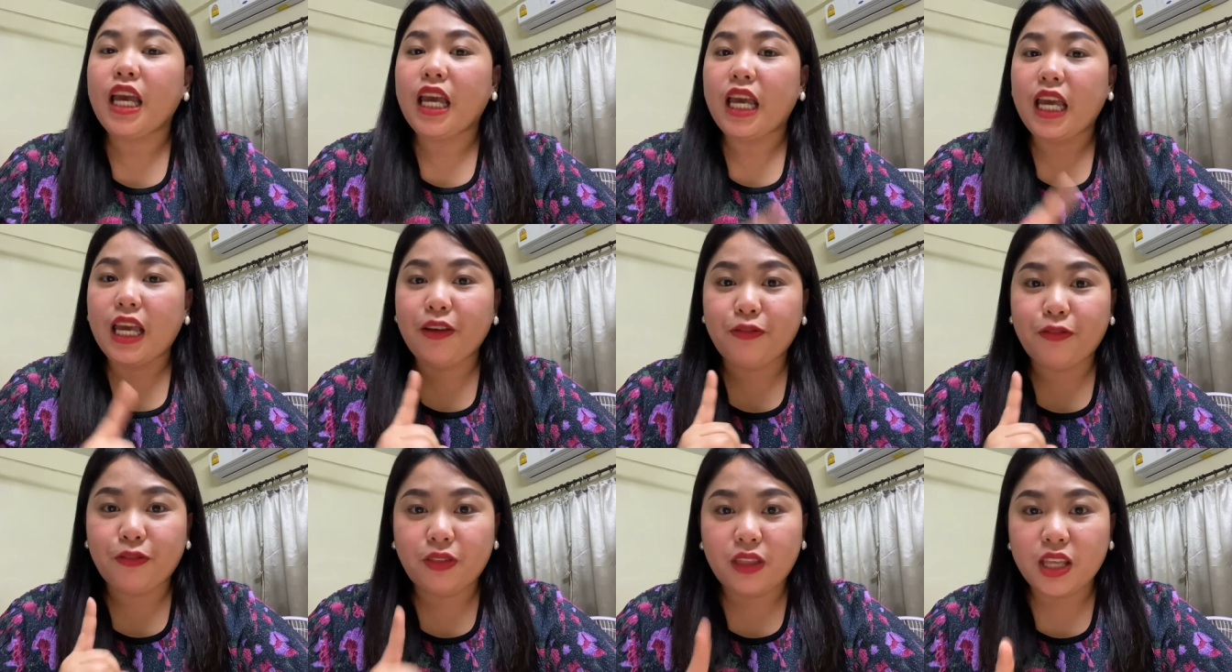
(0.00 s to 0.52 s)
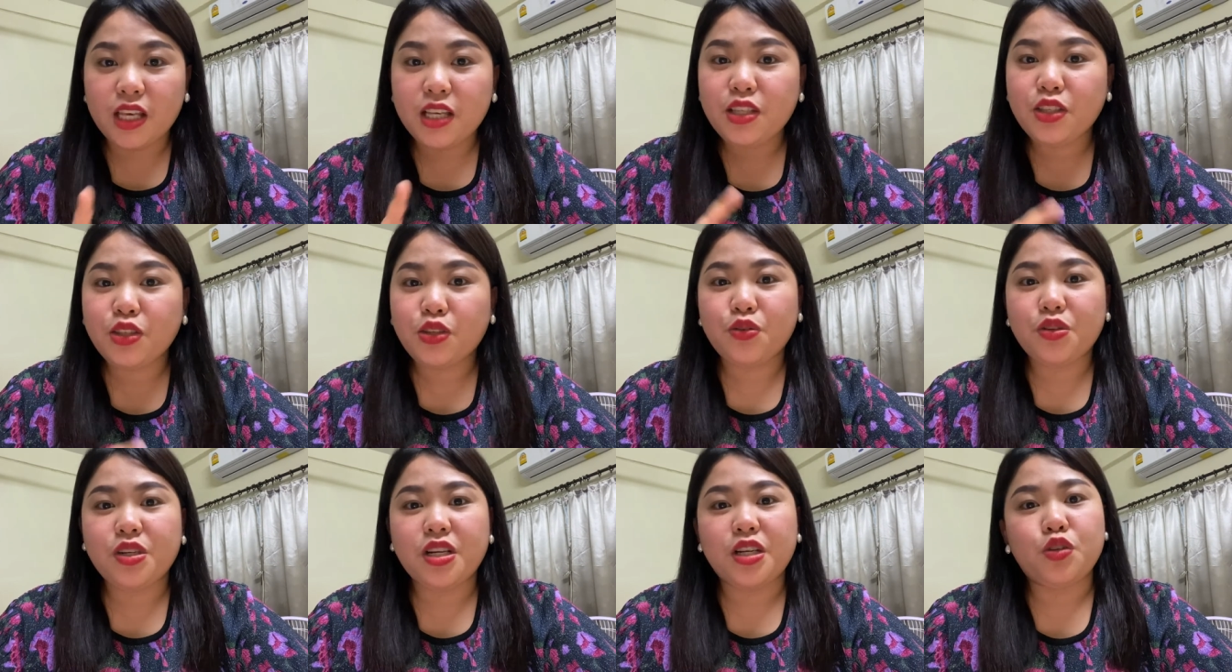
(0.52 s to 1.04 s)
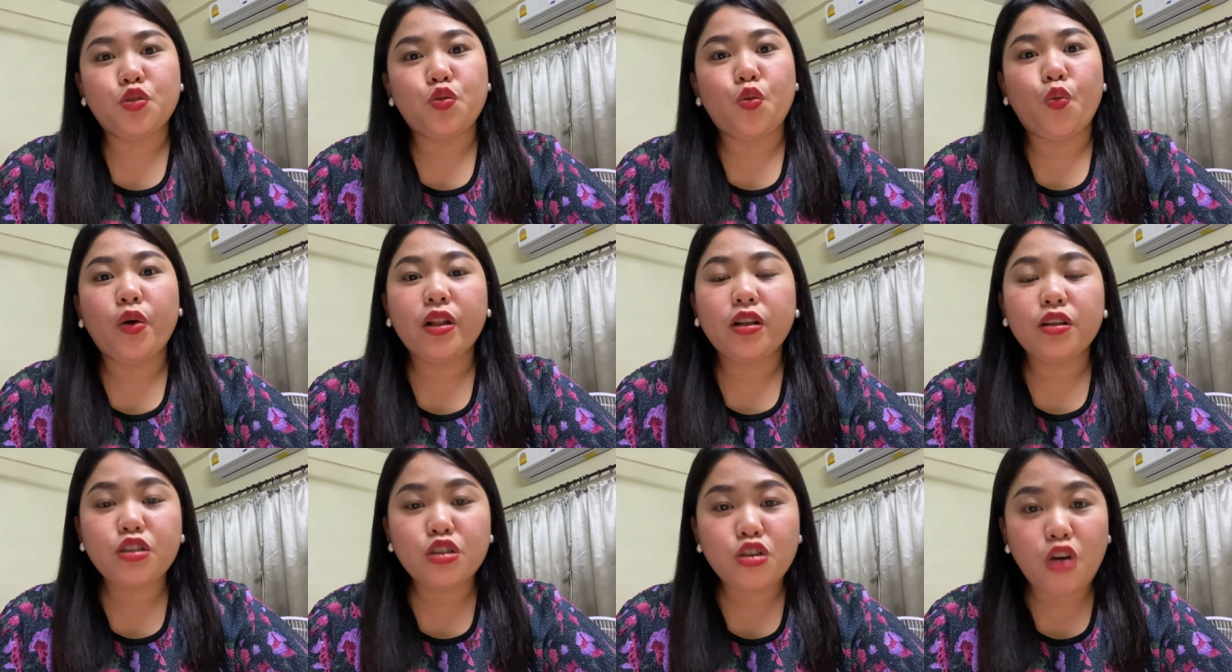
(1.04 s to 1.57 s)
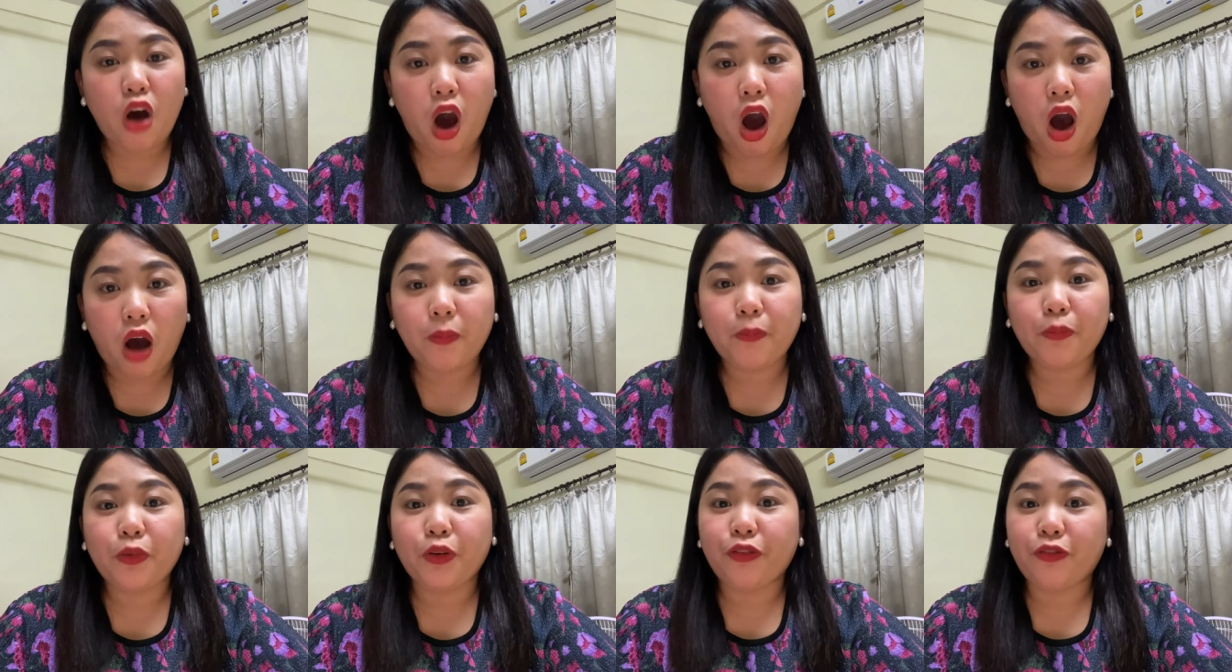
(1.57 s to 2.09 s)
if this student will talk
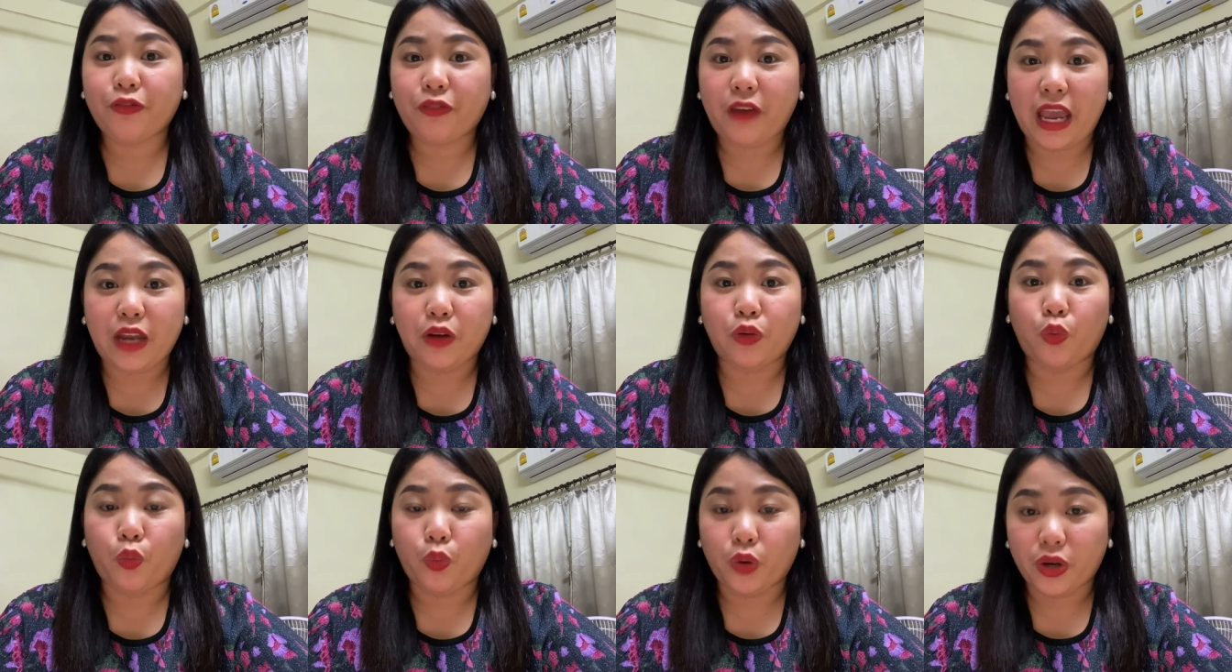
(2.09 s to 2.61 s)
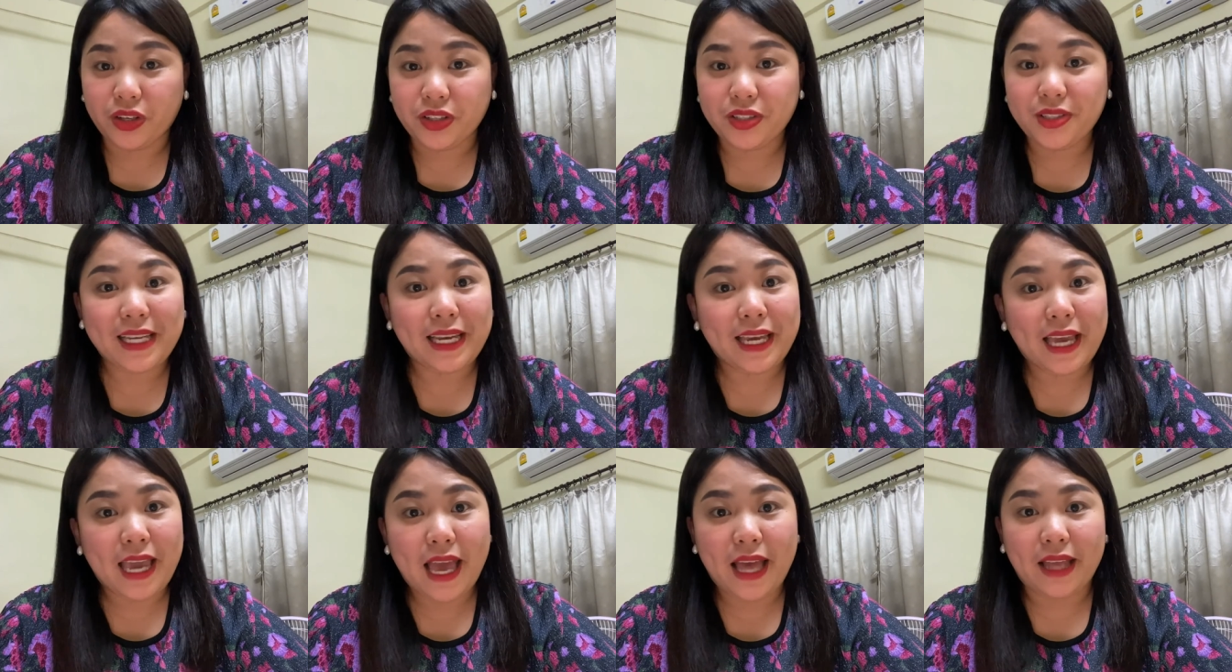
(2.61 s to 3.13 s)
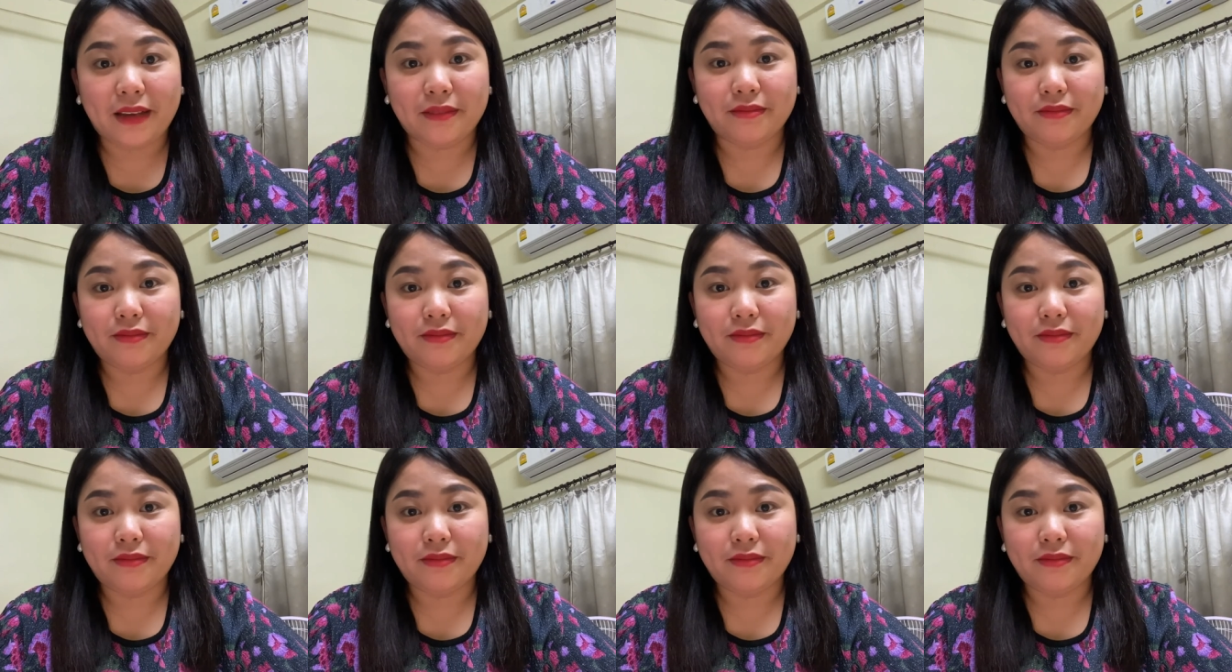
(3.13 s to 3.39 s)
profane words again.